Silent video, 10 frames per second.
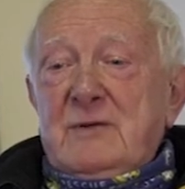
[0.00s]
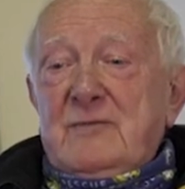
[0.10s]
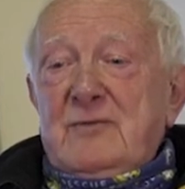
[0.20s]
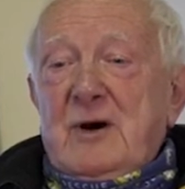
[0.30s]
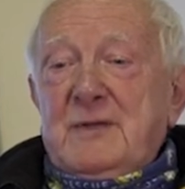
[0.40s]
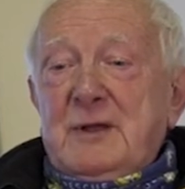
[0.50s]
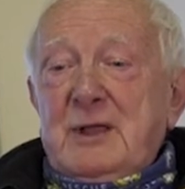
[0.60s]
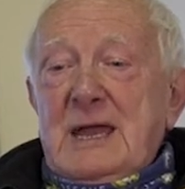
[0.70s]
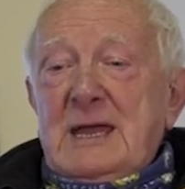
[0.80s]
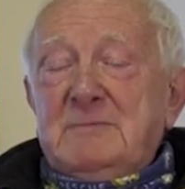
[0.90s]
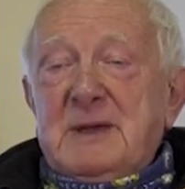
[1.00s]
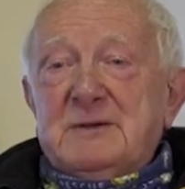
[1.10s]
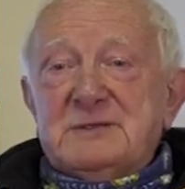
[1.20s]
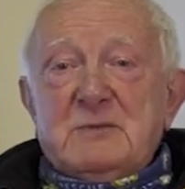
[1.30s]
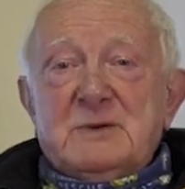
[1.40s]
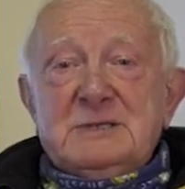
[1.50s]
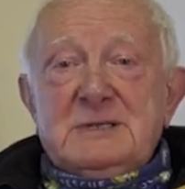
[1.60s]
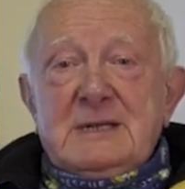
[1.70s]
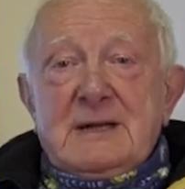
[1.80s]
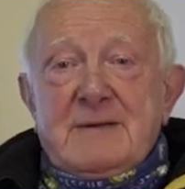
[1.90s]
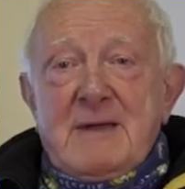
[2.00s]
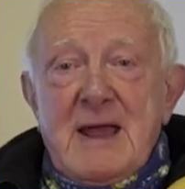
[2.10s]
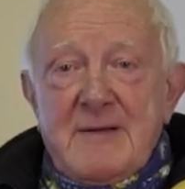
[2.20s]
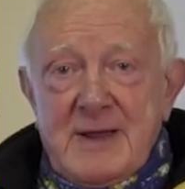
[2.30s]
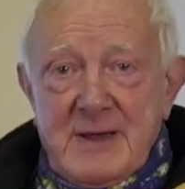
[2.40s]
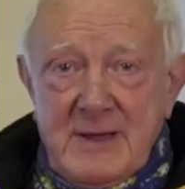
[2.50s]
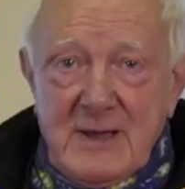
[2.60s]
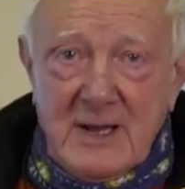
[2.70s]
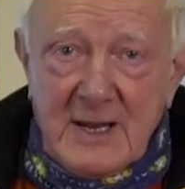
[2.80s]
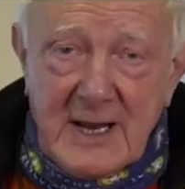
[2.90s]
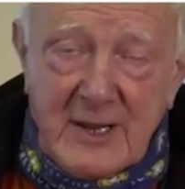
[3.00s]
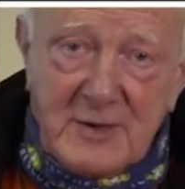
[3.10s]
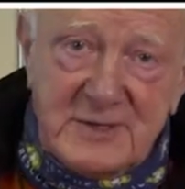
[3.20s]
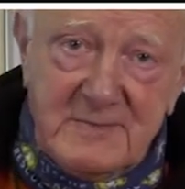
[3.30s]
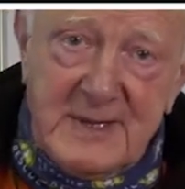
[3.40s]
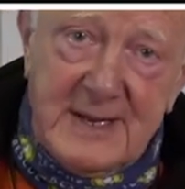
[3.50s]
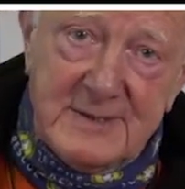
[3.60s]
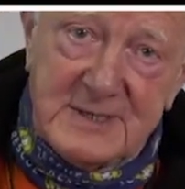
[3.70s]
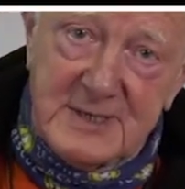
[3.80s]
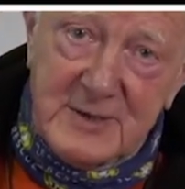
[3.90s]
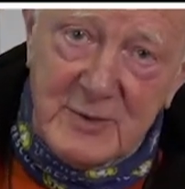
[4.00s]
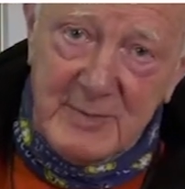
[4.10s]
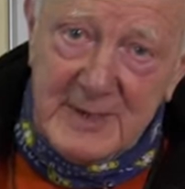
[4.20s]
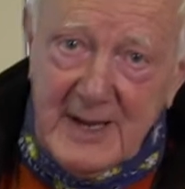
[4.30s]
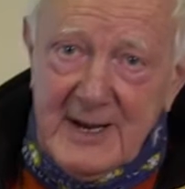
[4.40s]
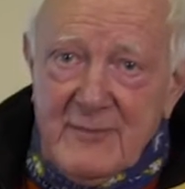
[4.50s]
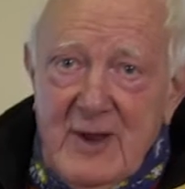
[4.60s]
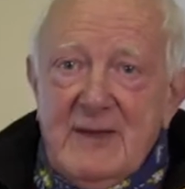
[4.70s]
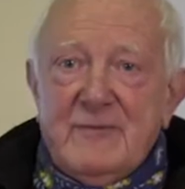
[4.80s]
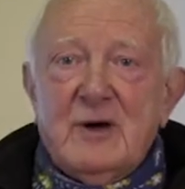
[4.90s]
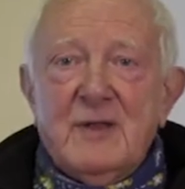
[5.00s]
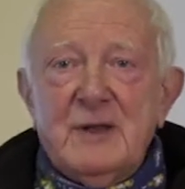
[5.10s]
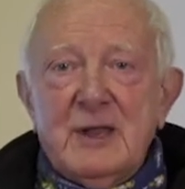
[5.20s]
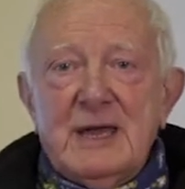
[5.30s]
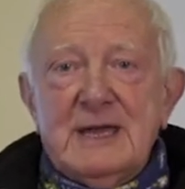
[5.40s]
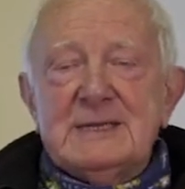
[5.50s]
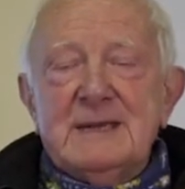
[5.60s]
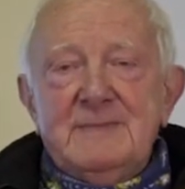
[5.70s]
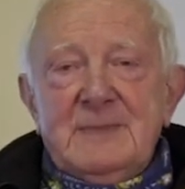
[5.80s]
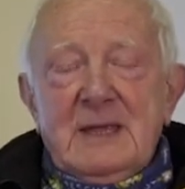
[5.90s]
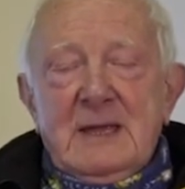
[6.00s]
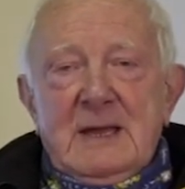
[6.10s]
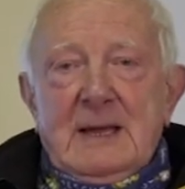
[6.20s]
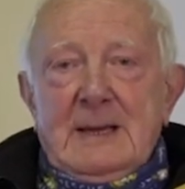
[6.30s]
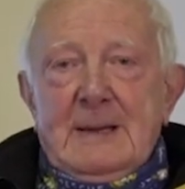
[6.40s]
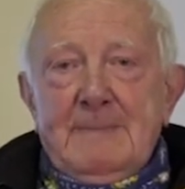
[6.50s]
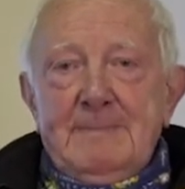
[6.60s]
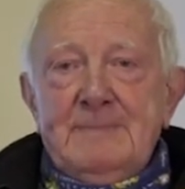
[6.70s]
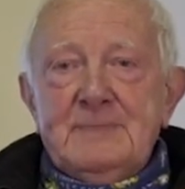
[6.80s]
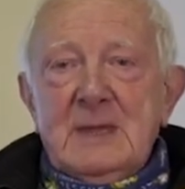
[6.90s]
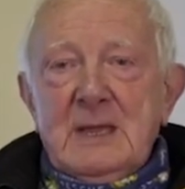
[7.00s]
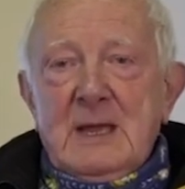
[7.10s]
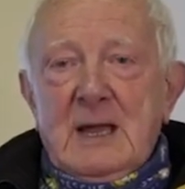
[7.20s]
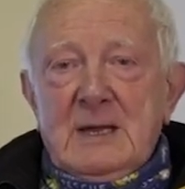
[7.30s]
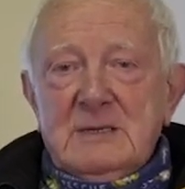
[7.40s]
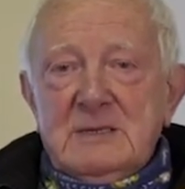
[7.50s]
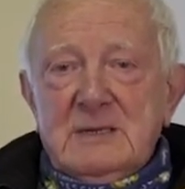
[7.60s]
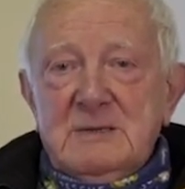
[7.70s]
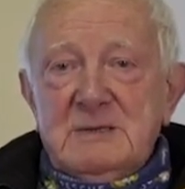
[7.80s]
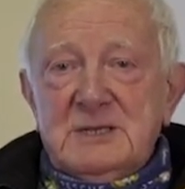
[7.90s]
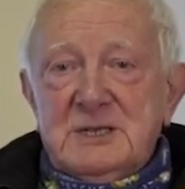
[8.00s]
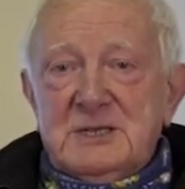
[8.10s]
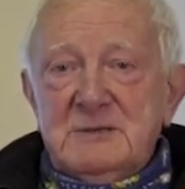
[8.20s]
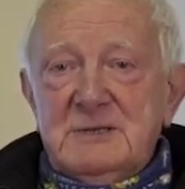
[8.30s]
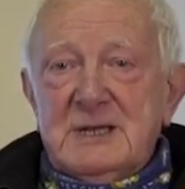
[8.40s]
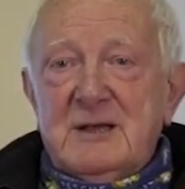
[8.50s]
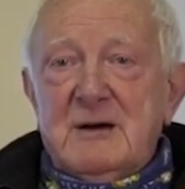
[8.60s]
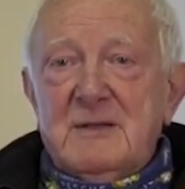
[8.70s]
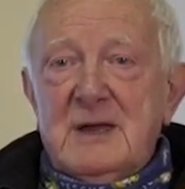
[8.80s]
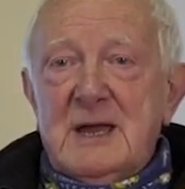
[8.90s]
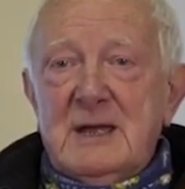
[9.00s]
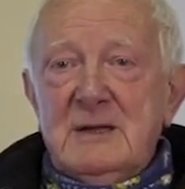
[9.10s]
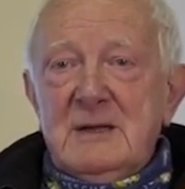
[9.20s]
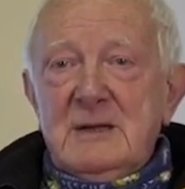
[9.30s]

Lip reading: rather late because it wasn't in our area and I got something else to do, but I arrived rather late. And as soon as I got there,